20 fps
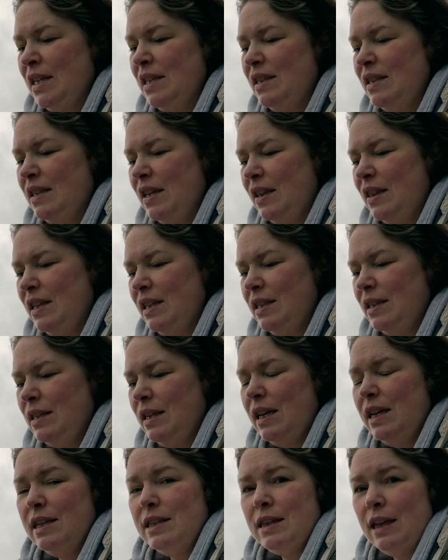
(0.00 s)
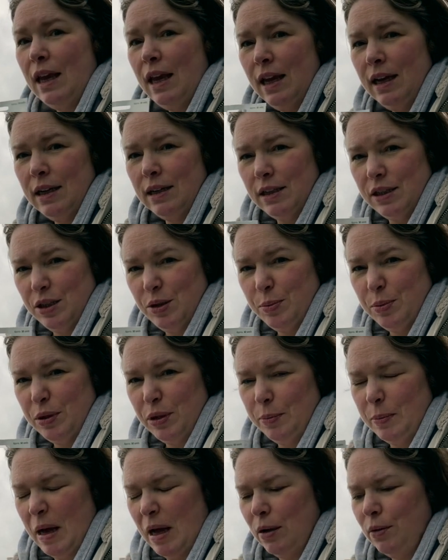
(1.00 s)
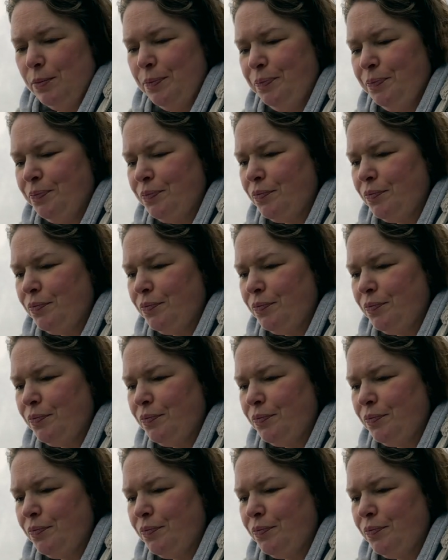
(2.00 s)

So this is English bluebell,